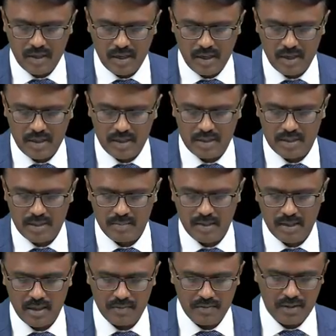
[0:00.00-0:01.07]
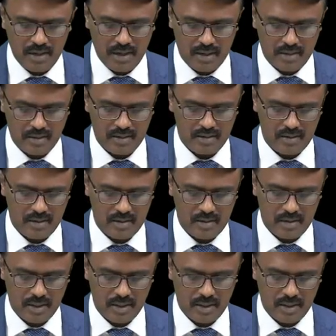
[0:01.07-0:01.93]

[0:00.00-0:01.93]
Are the receptor different? Yes, this is